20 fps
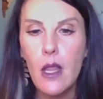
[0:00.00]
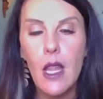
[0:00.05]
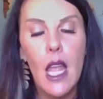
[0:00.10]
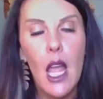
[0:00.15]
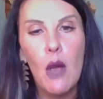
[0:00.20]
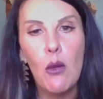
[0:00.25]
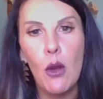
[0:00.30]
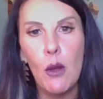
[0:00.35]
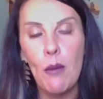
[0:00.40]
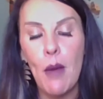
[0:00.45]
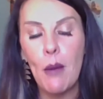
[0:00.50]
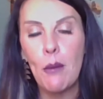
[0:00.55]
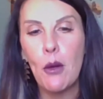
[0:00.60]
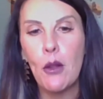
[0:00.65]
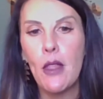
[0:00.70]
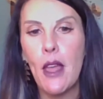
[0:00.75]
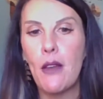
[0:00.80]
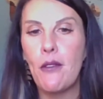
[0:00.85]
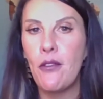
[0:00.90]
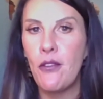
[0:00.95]
And remember
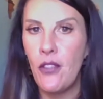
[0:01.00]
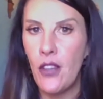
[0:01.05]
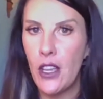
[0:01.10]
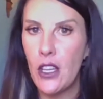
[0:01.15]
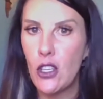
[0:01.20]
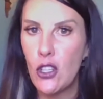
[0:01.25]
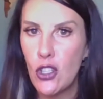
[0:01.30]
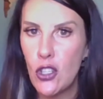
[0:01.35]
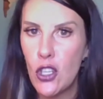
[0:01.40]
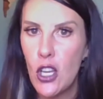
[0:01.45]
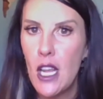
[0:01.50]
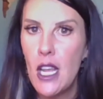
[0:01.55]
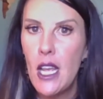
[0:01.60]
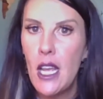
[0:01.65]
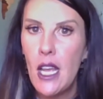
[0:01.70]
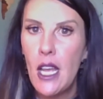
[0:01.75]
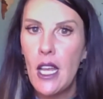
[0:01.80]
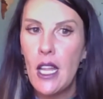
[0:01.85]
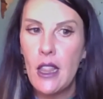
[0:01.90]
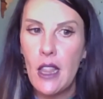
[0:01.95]
that fish,
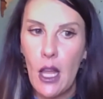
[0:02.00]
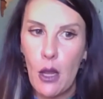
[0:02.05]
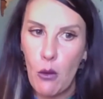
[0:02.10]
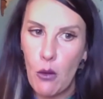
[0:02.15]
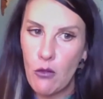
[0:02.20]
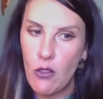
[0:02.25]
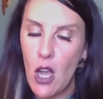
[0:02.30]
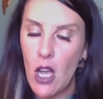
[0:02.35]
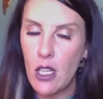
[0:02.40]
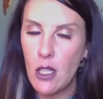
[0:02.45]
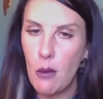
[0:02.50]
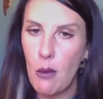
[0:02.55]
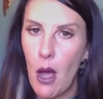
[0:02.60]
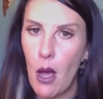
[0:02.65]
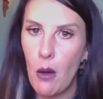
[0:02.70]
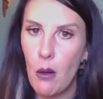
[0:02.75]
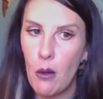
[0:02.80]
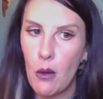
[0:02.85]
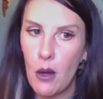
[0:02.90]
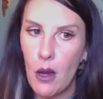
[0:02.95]
like we've talked
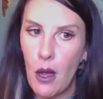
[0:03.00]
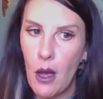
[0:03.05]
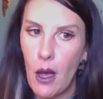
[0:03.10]
about